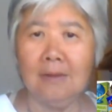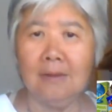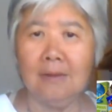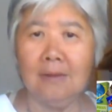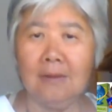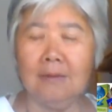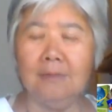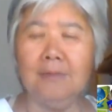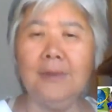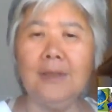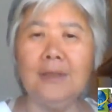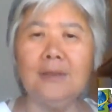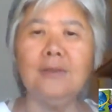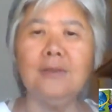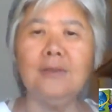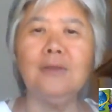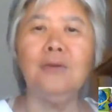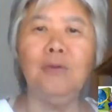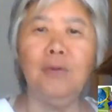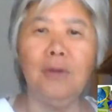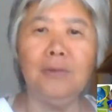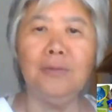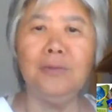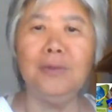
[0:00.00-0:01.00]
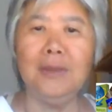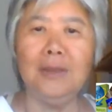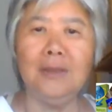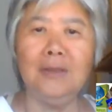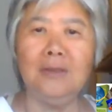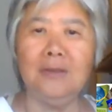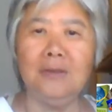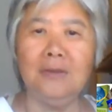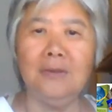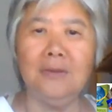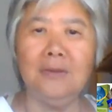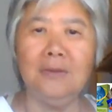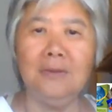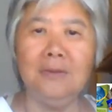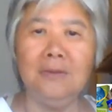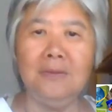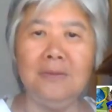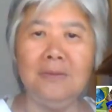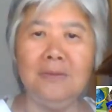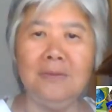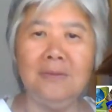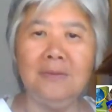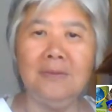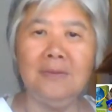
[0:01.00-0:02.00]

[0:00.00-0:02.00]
no matter what we do,